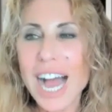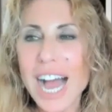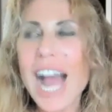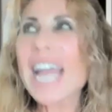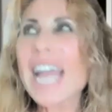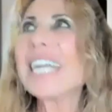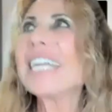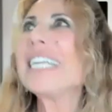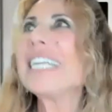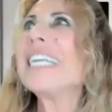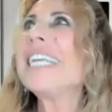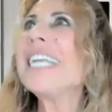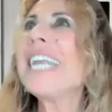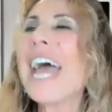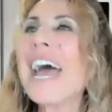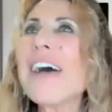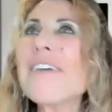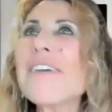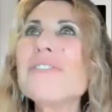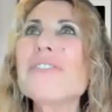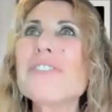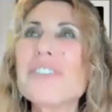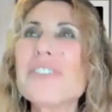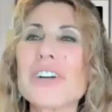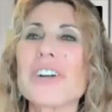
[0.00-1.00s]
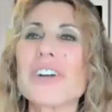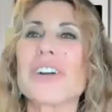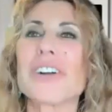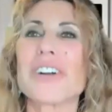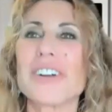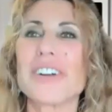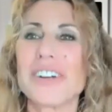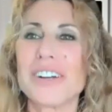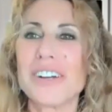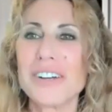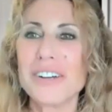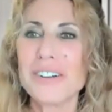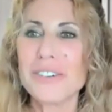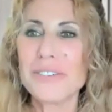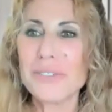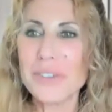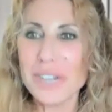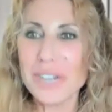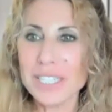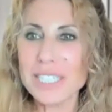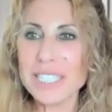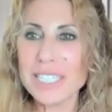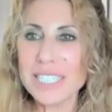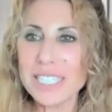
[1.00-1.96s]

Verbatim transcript: i never wear